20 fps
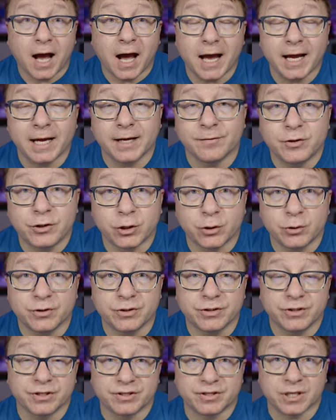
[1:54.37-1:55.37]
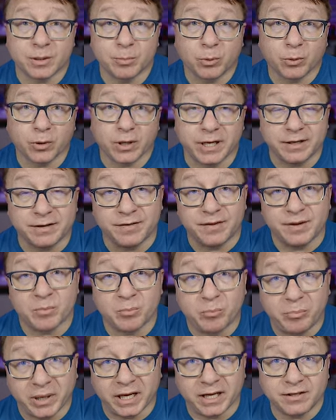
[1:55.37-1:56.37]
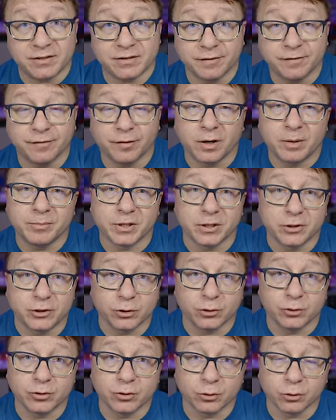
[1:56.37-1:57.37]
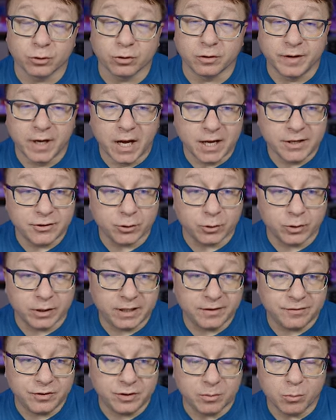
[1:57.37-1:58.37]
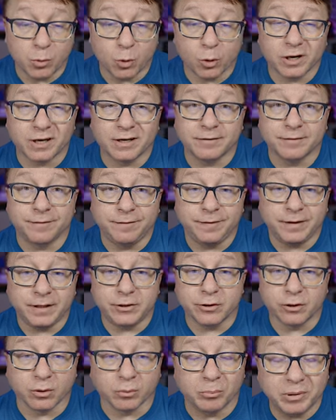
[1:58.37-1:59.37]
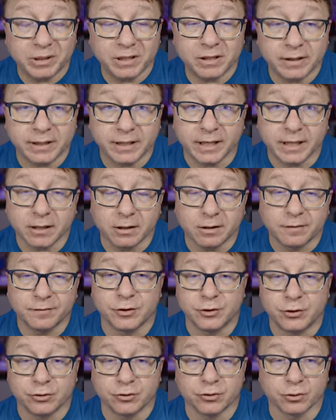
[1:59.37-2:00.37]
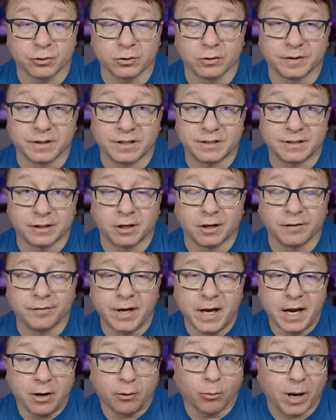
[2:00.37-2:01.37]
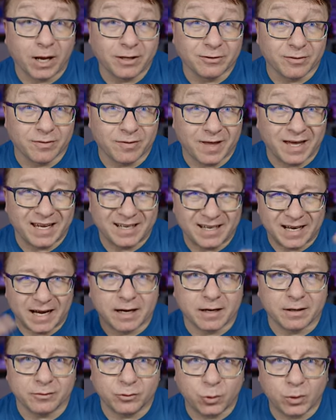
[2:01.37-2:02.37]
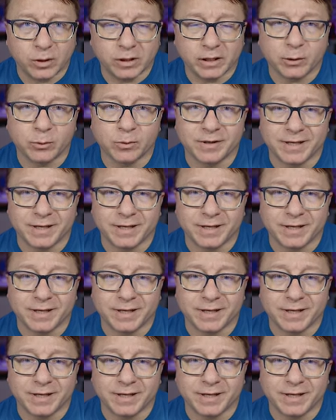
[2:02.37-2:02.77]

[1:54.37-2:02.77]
I have chosen to separate the base from the juice groove so it gives you more configurability of the juice groove itself rather than twiddling